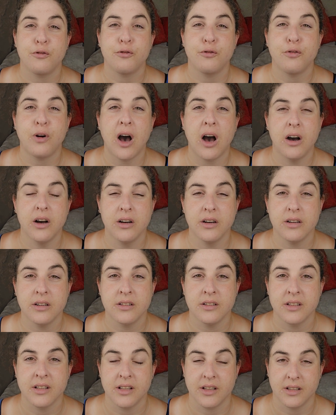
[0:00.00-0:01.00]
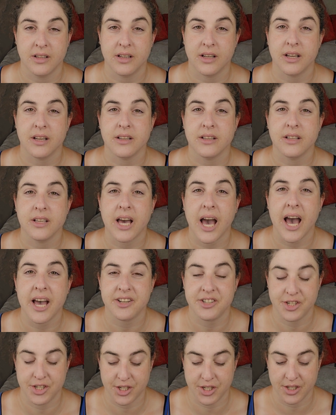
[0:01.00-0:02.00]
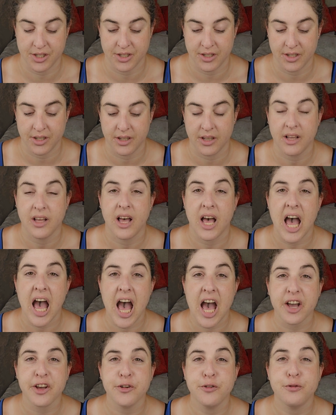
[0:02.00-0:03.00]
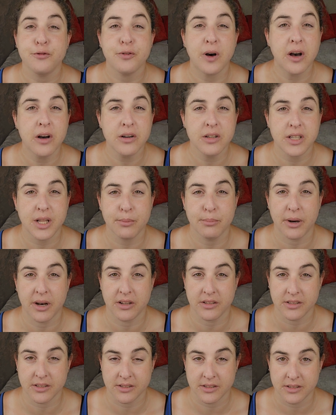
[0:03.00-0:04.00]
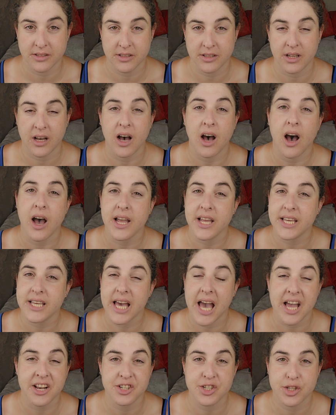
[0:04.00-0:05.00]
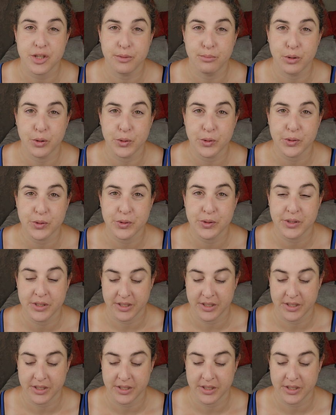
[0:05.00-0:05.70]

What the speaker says: Vang, catch. Ek vang die bal. I catch the ball.